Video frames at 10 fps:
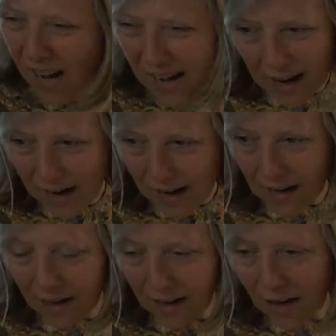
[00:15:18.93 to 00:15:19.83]

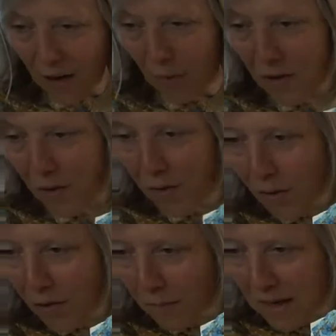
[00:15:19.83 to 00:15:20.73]
fiddly when you
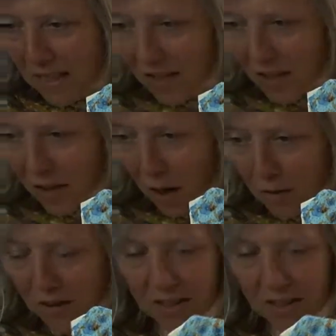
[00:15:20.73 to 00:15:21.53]
do them in slow